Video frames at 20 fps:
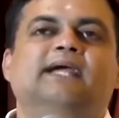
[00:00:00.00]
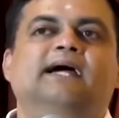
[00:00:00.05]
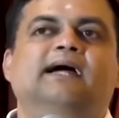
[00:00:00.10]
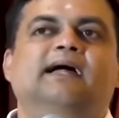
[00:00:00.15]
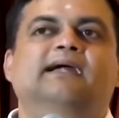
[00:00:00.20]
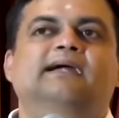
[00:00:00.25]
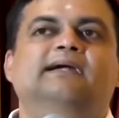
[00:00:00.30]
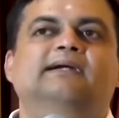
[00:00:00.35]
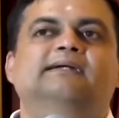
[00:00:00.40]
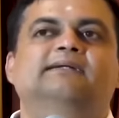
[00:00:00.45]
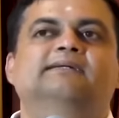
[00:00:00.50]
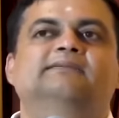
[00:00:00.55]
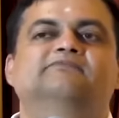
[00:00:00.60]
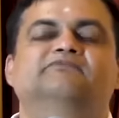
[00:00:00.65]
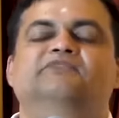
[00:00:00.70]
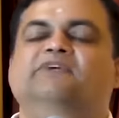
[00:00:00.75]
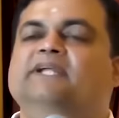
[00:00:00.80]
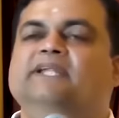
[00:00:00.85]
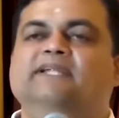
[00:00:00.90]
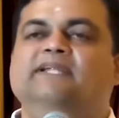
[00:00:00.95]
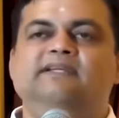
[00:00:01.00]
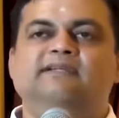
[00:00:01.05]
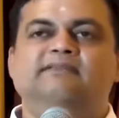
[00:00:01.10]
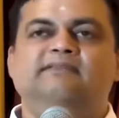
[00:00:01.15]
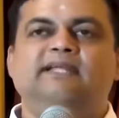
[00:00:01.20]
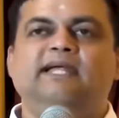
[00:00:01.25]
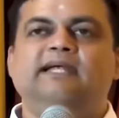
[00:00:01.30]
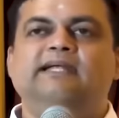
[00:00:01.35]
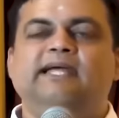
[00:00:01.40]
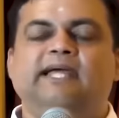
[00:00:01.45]
And we
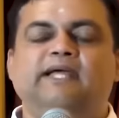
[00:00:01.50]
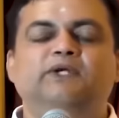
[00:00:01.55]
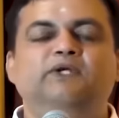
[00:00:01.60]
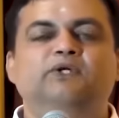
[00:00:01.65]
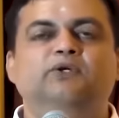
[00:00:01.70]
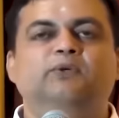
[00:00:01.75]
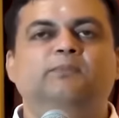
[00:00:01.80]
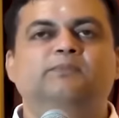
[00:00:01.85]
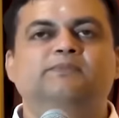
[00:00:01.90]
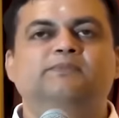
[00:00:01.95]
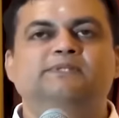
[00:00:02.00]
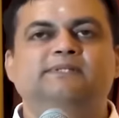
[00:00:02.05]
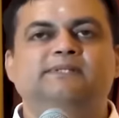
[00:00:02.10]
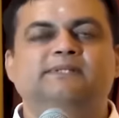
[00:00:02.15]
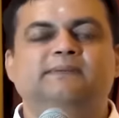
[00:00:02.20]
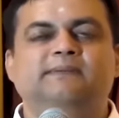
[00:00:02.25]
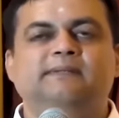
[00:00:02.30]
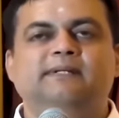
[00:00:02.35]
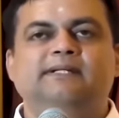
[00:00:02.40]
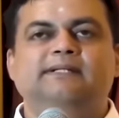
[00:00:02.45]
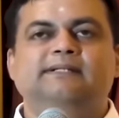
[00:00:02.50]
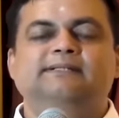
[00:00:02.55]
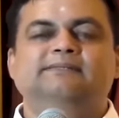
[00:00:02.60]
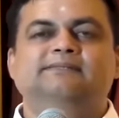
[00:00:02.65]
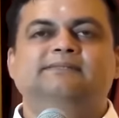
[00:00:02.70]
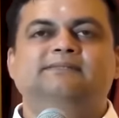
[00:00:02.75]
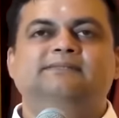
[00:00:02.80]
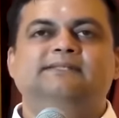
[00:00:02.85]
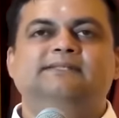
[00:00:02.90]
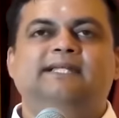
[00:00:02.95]
didn't get any rooms.
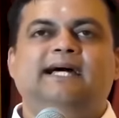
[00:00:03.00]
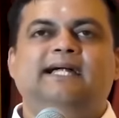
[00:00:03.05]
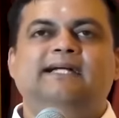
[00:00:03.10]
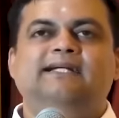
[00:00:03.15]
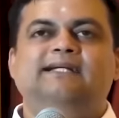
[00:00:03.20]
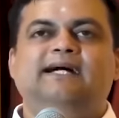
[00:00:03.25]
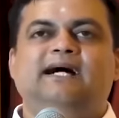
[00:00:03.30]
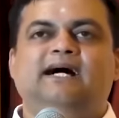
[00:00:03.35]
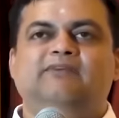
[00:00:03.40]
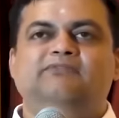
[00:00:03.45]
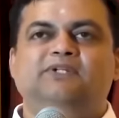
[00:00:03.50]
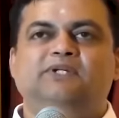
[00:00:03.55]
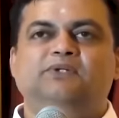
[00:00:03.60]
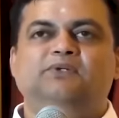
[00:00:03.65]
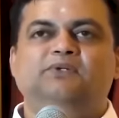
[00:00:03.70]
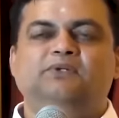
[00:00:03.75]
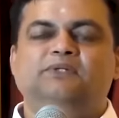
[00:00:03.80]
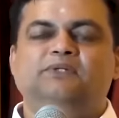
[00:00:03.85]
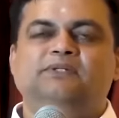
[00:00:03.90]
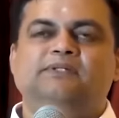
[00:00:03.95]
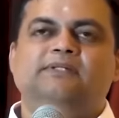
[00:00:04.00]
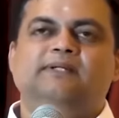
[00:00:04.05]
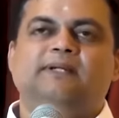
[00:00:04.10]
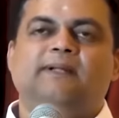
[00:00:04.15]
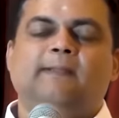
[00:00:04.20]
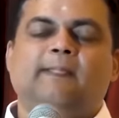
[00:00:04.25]
So that afternoon,